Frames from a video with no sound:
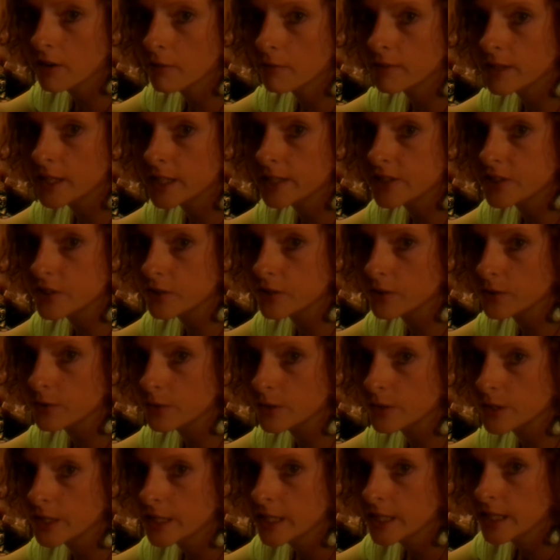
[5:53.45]
to read
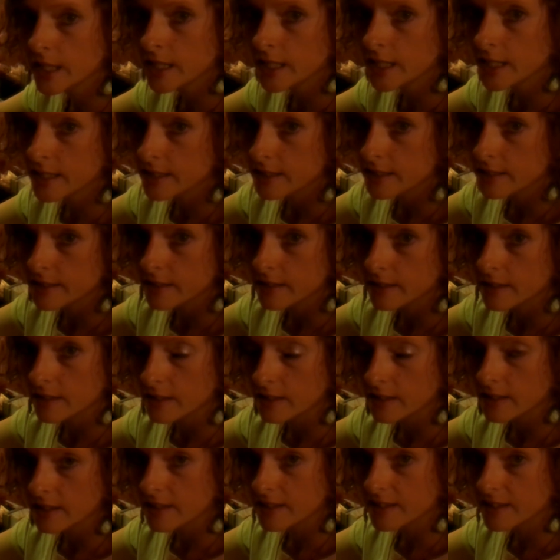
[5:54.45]
you
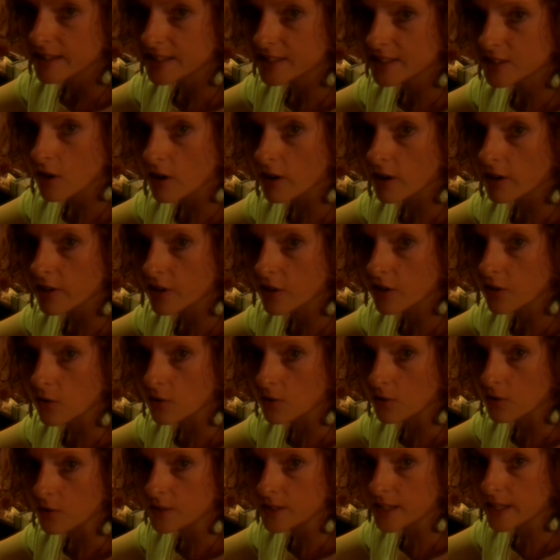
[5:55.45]
this
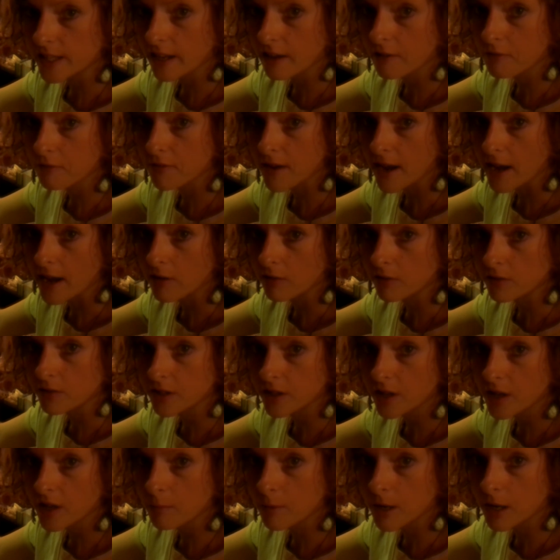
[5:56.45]
article that I found
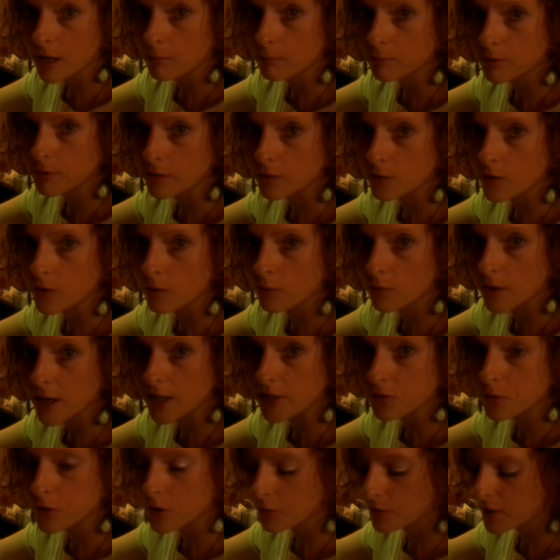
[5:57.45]
about Pluto
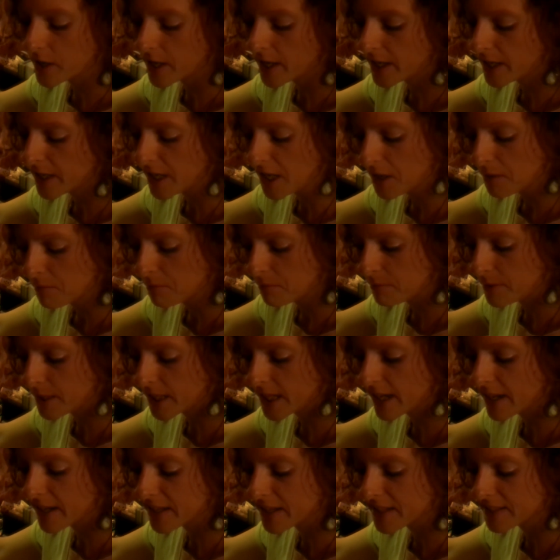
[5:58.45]
retrograde
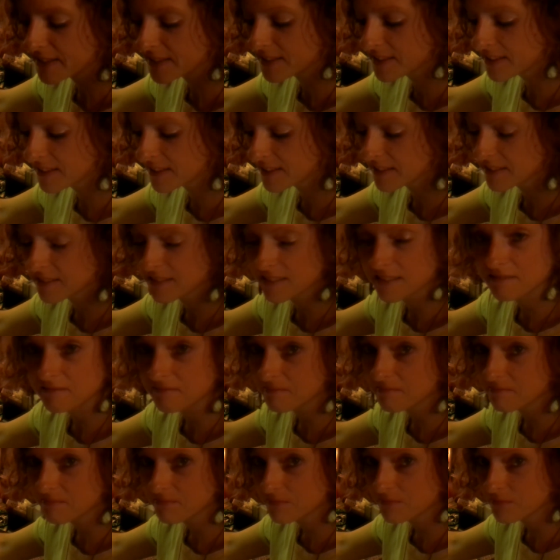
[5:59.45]
because
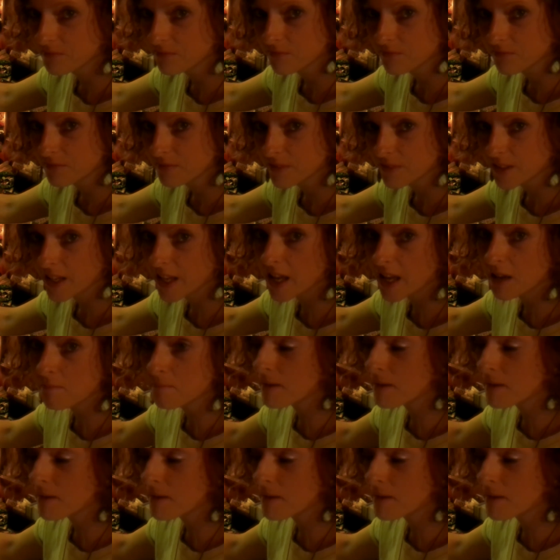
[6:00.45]
it